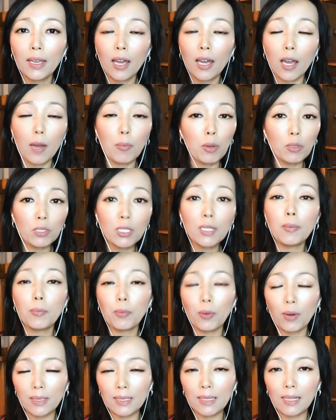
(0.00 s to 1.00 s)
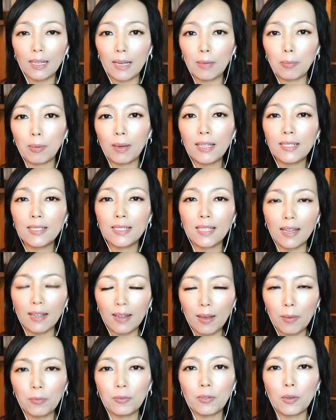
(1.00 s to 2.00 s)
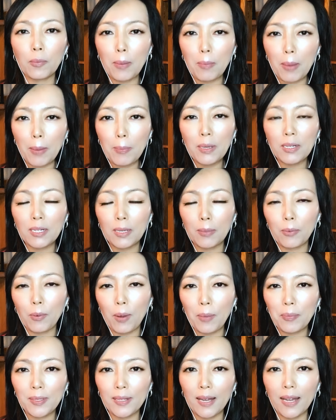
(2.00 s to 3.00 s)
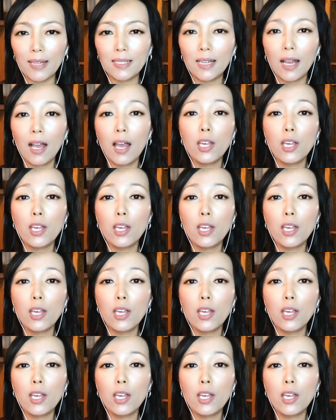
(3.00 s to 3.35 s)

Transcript: And most importantly, please sign up for my membership website,